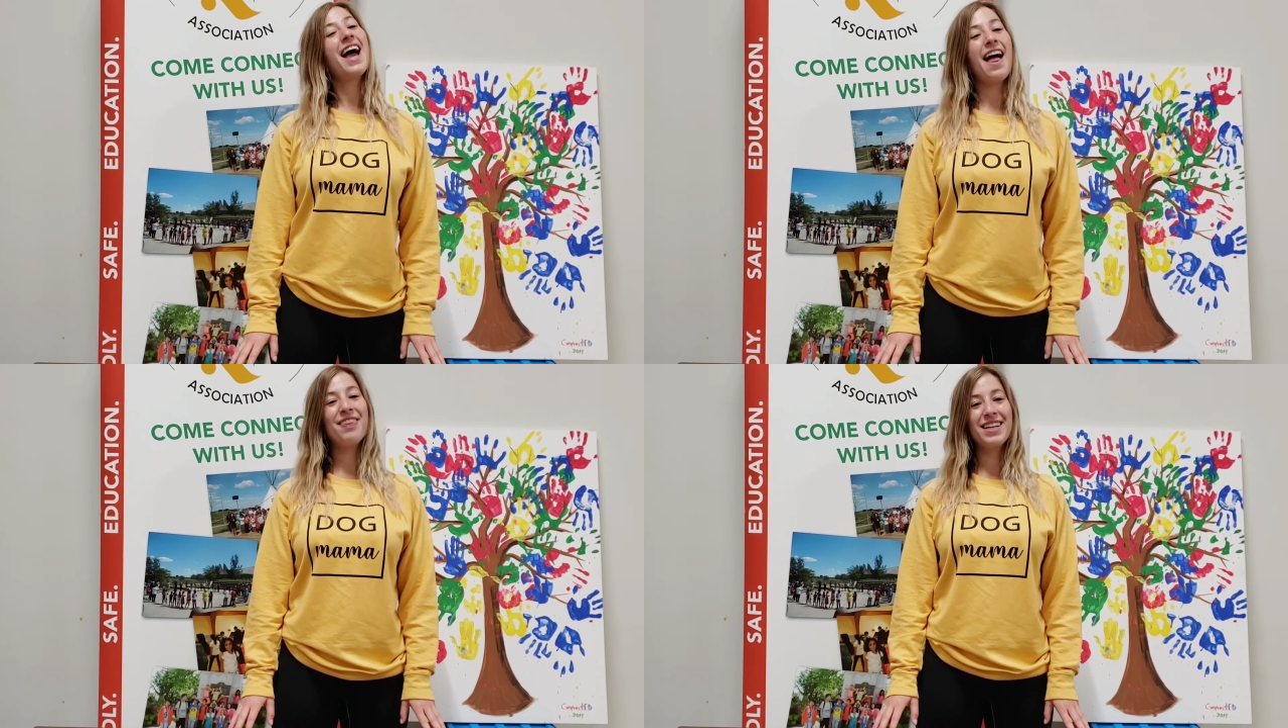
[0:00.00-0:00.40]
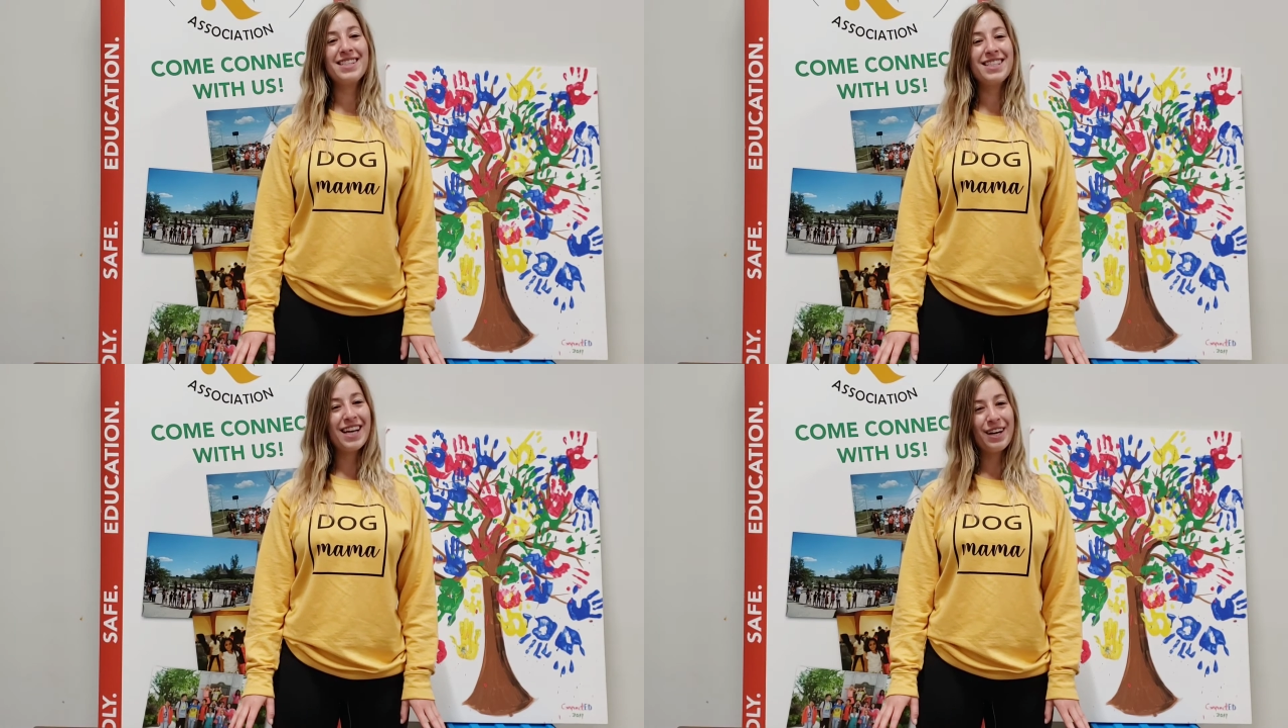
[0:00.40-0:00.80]
and
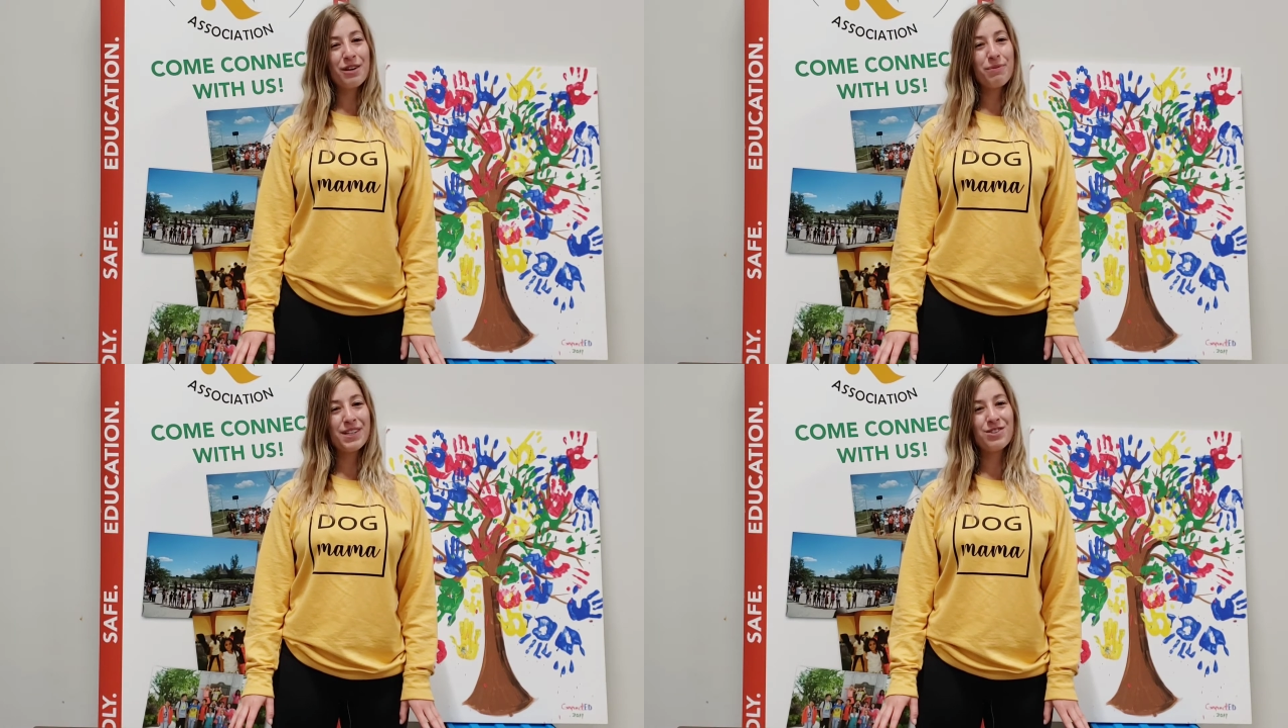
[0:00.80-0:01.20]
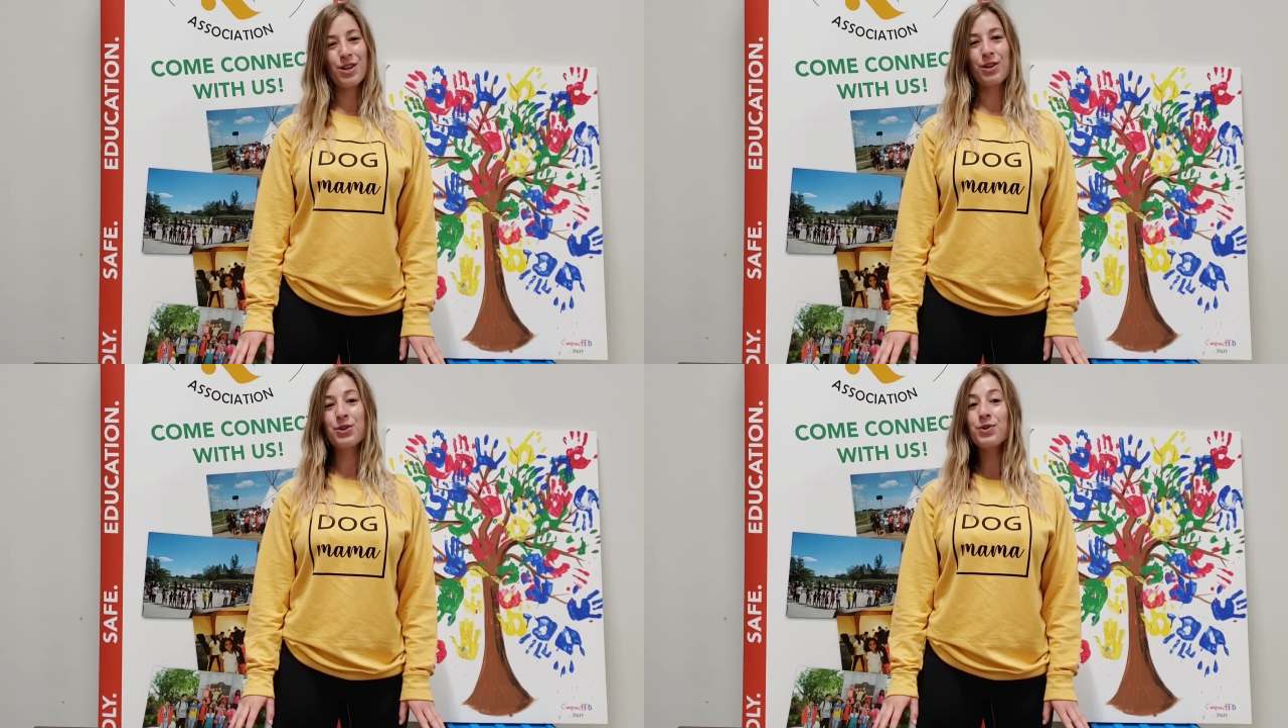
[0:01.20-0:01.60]
then share your pictures
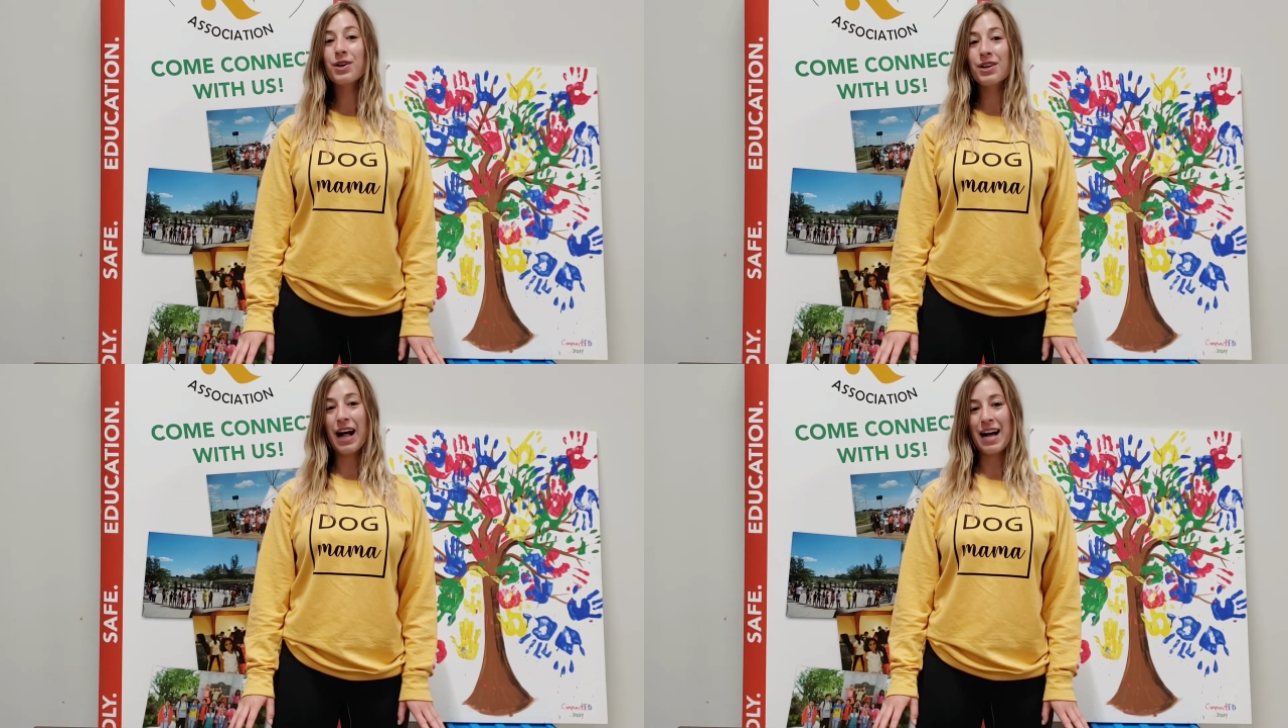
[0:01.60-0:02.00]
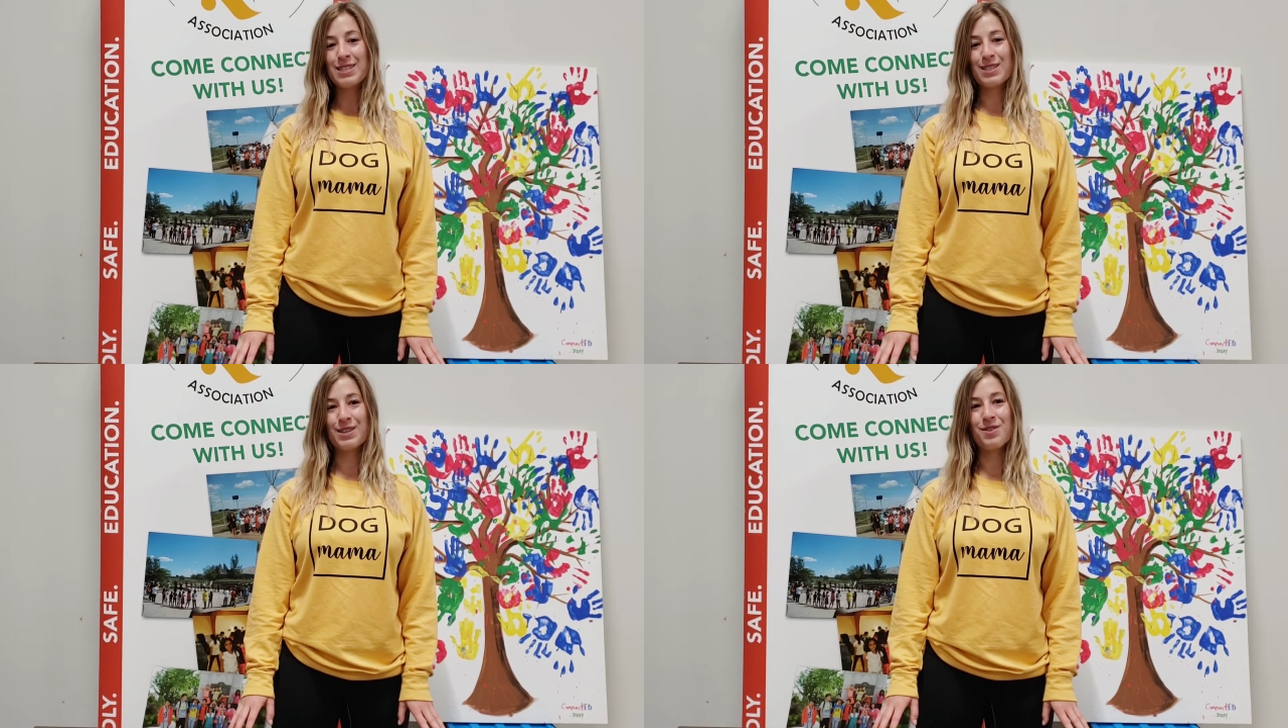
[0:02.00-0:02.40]
on the Google
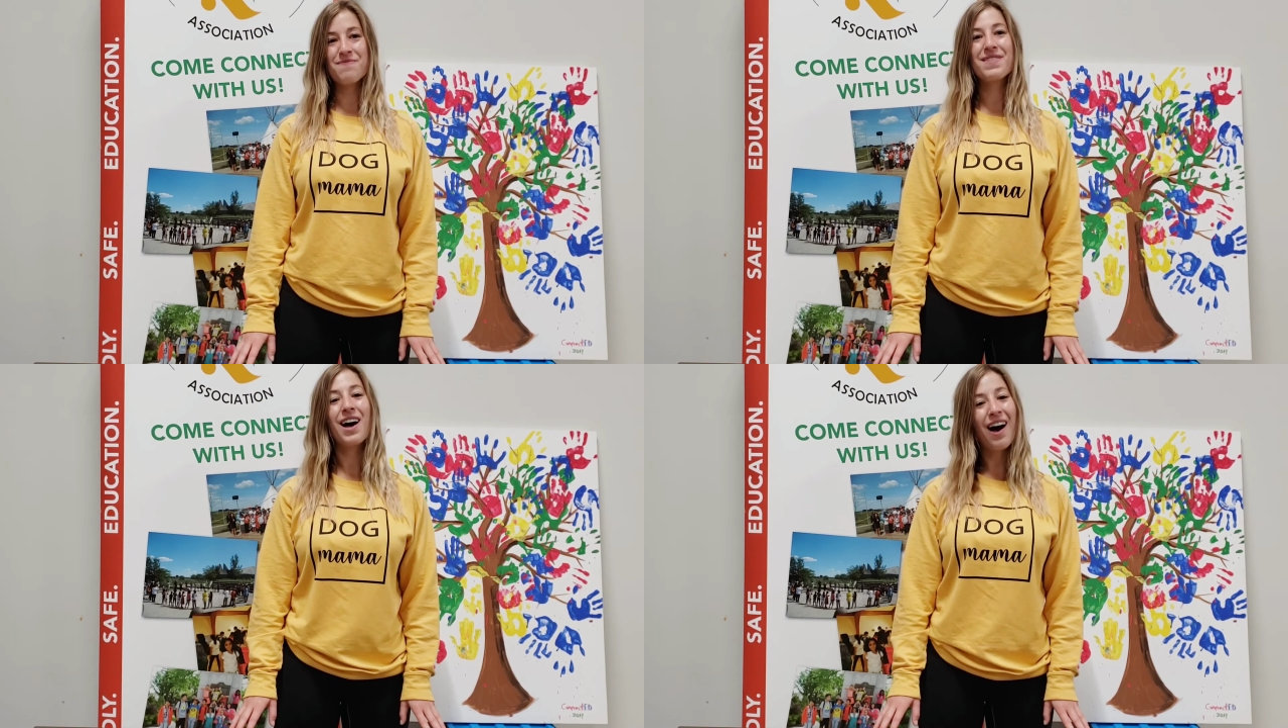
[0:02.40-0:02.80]
Classroom.